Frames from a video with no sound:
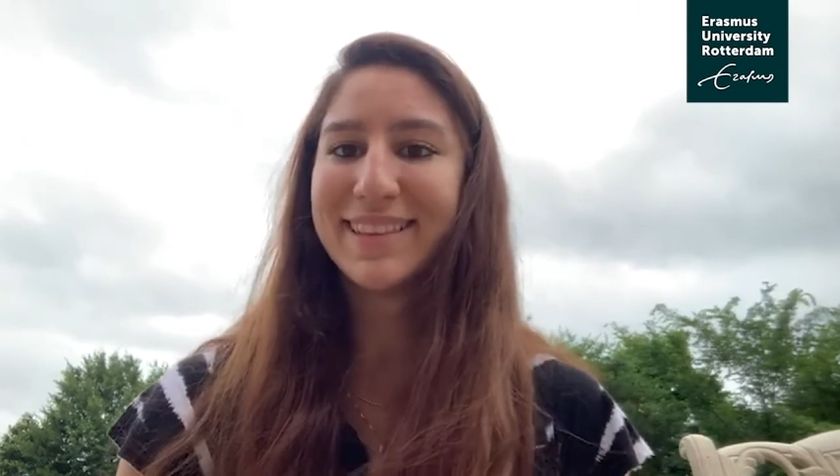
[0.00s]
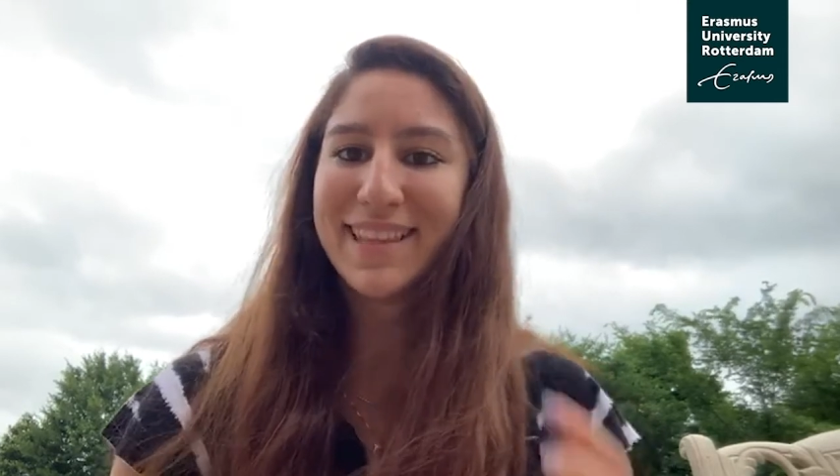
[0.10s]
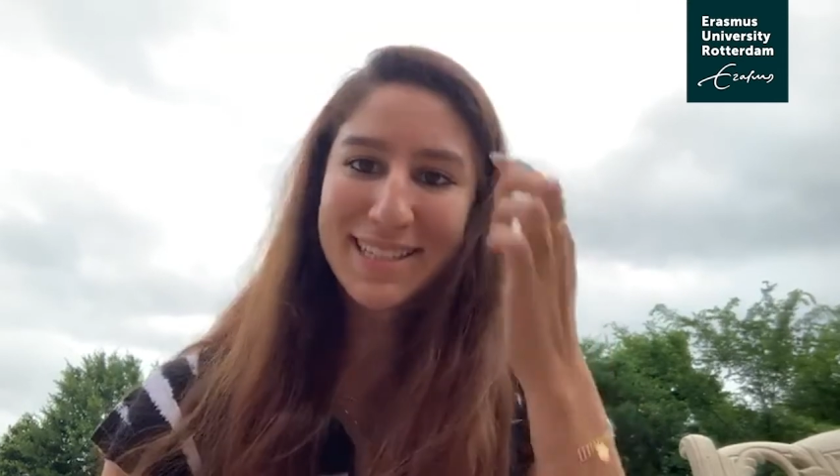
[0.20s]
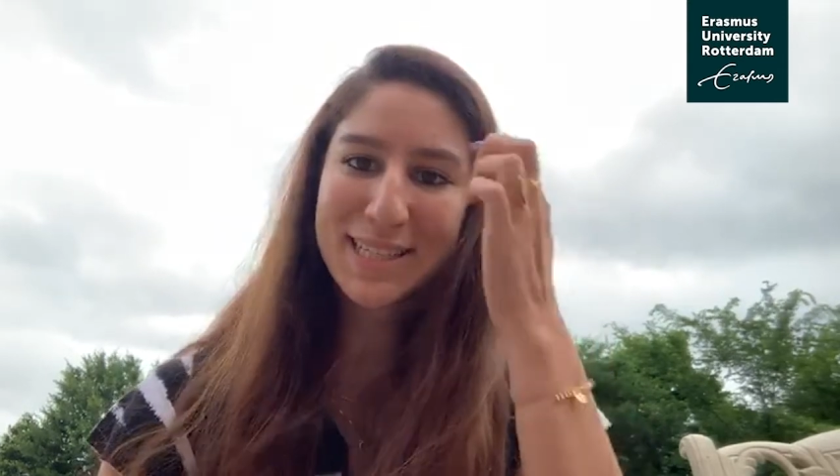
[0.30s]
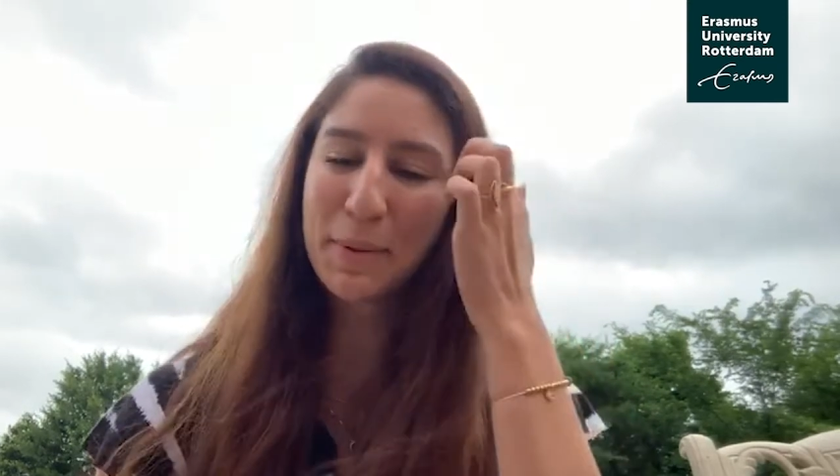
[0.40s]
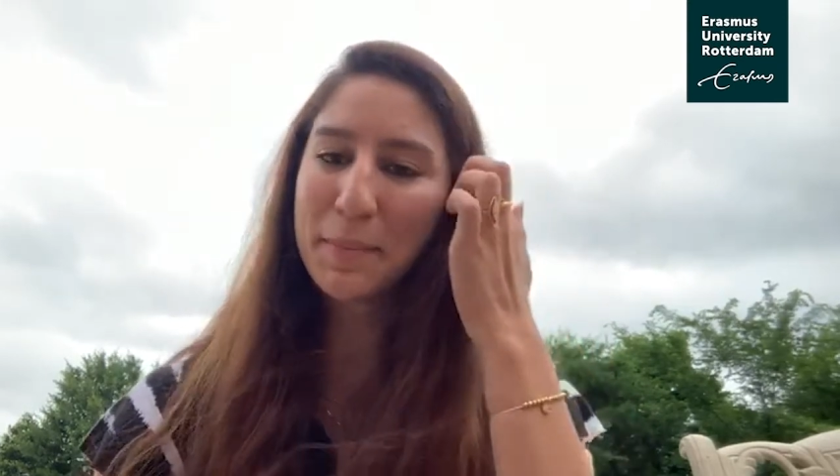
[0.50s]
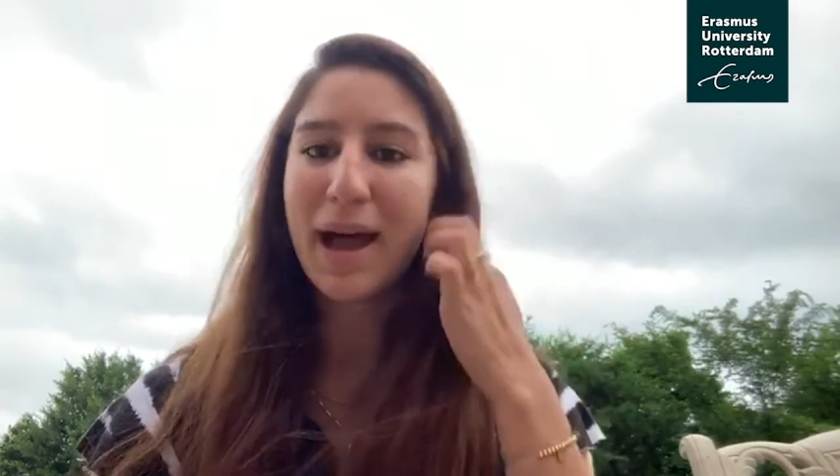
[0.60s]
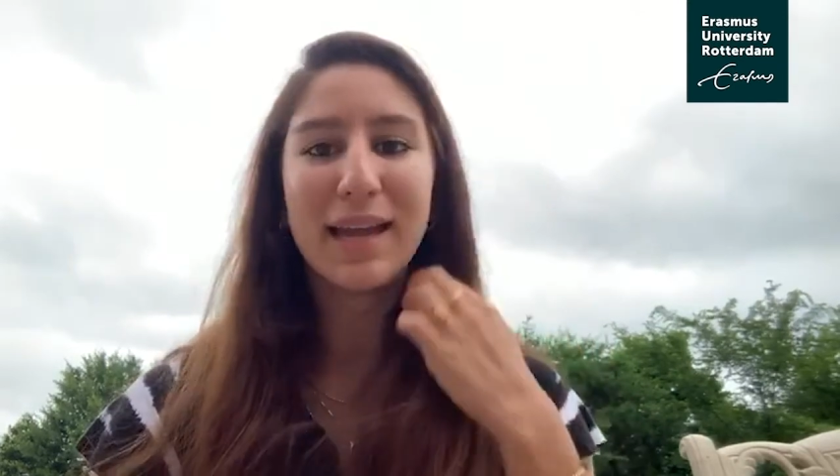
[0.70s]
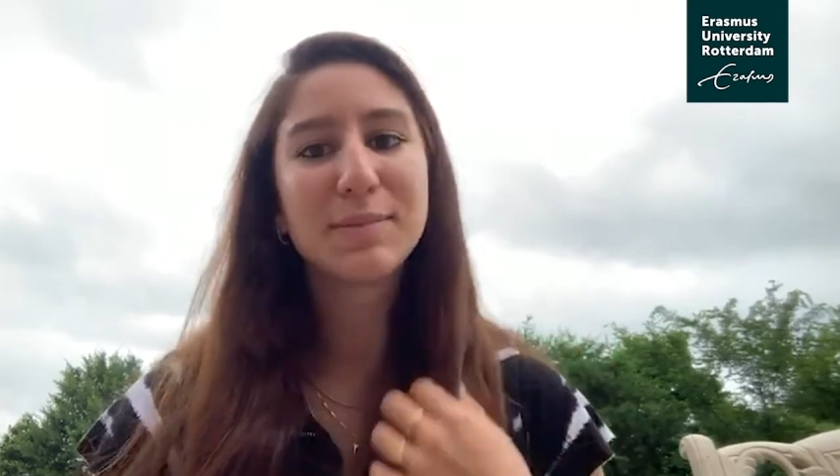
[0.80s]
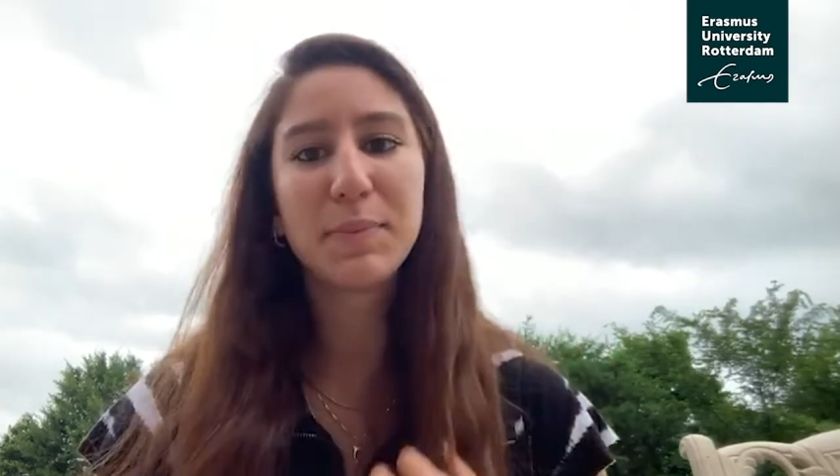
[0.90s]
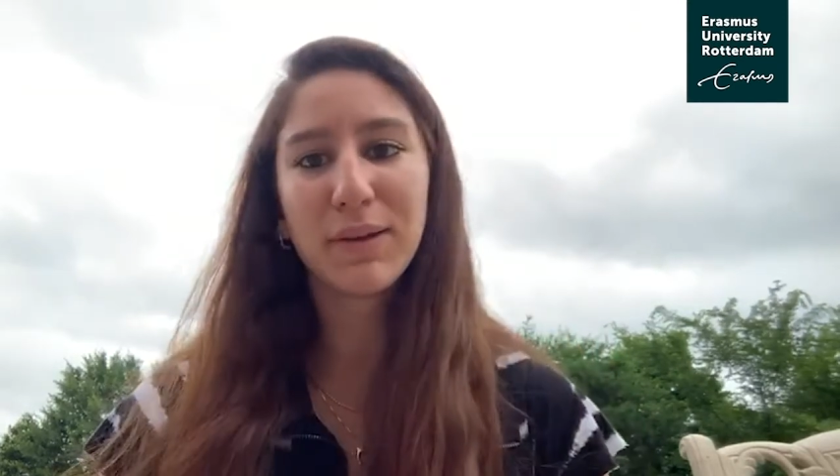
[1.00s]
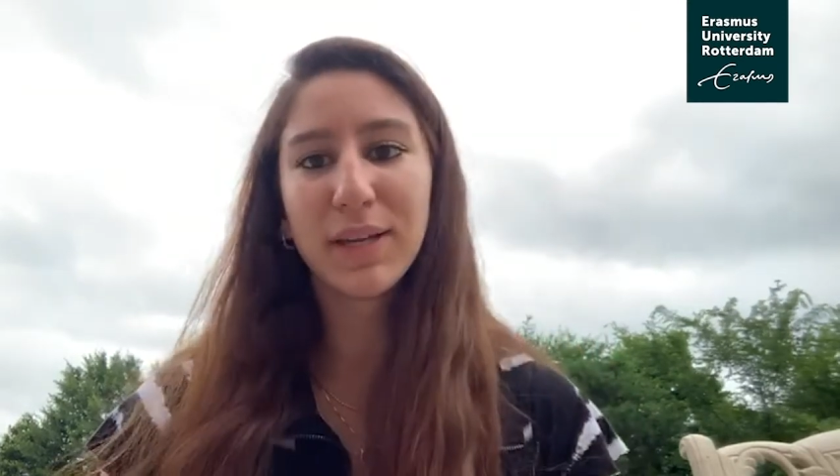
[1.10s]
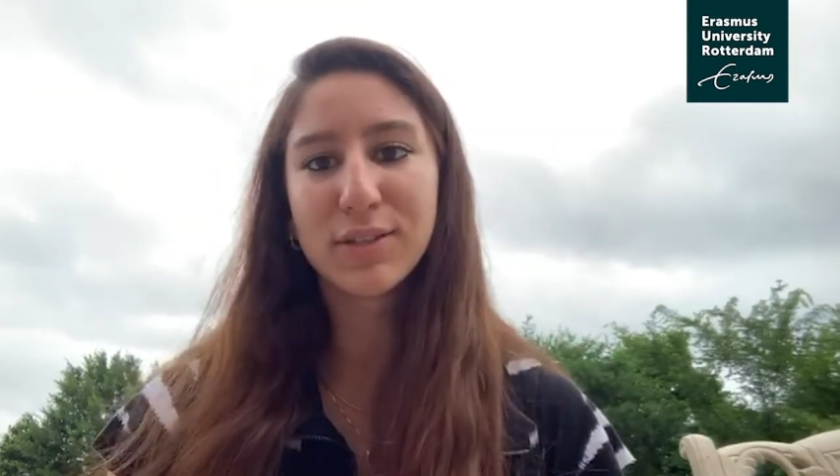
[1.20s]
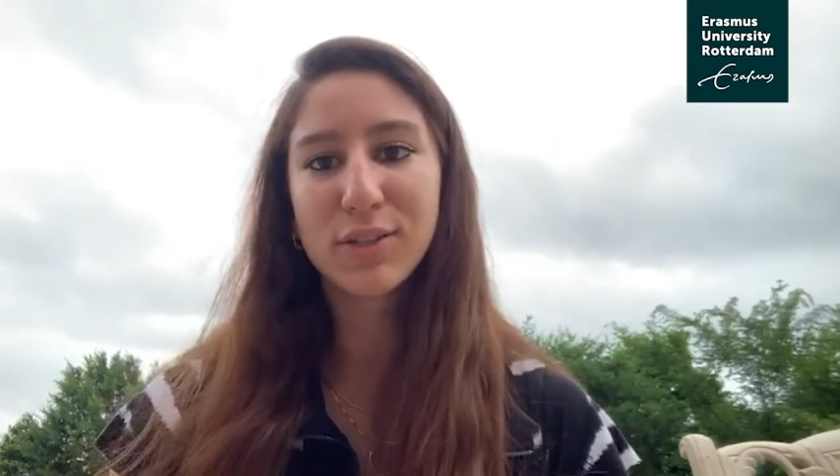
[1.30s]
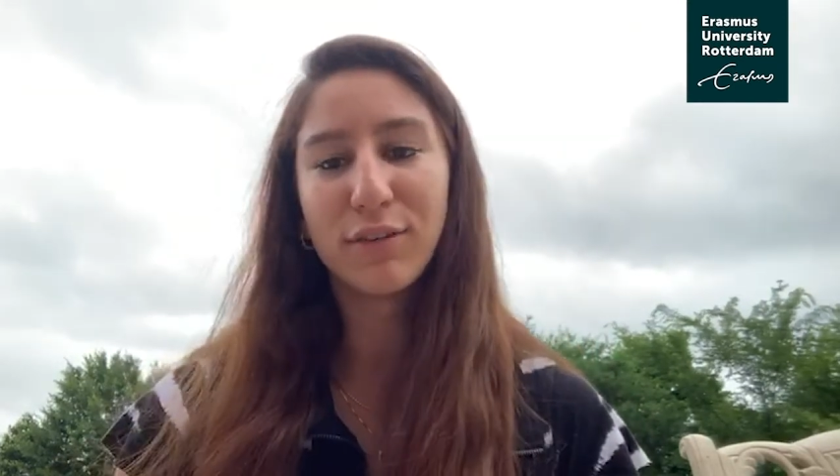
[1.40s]
This has been my
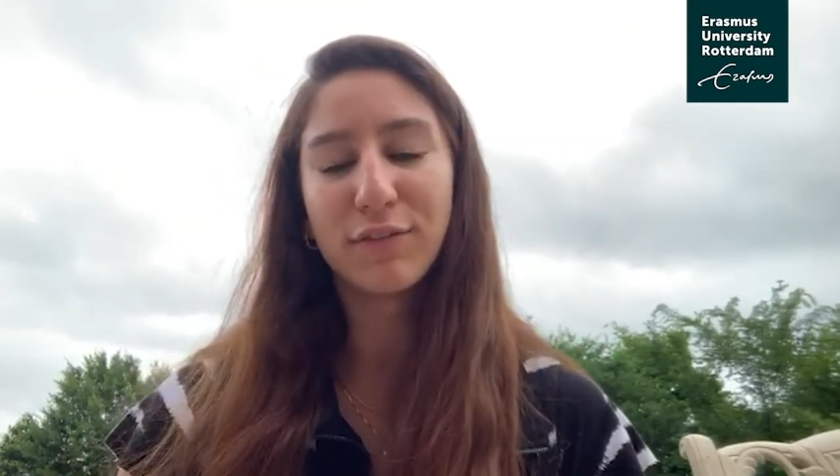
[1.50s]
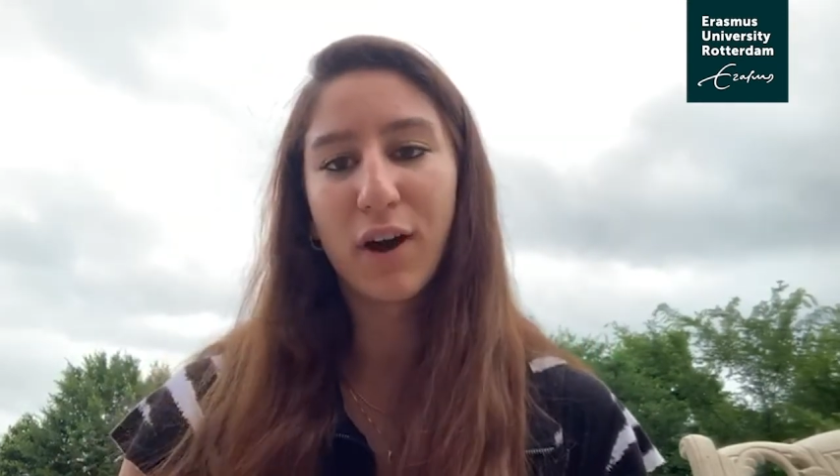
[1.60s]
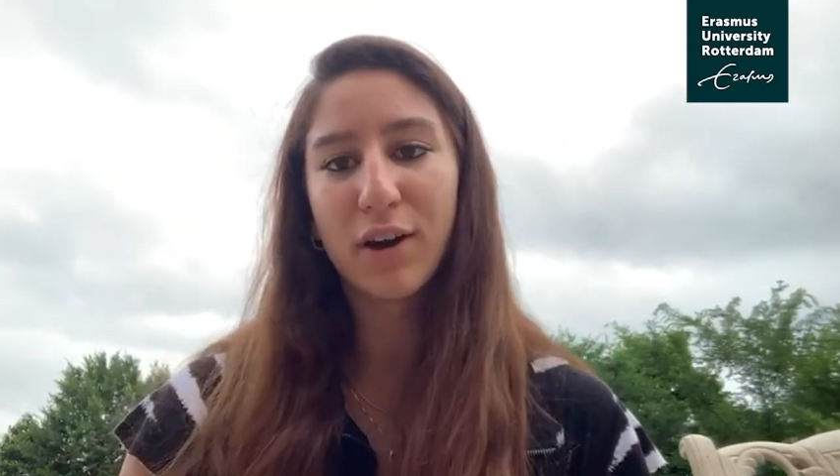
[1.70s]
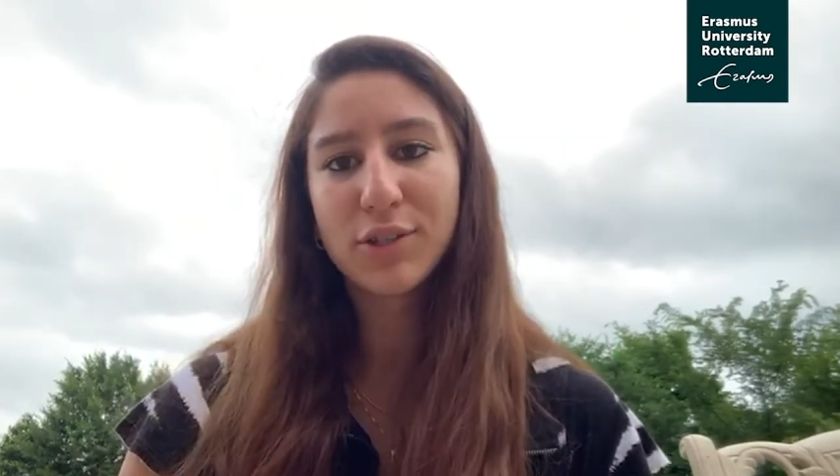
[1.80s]
experience so far,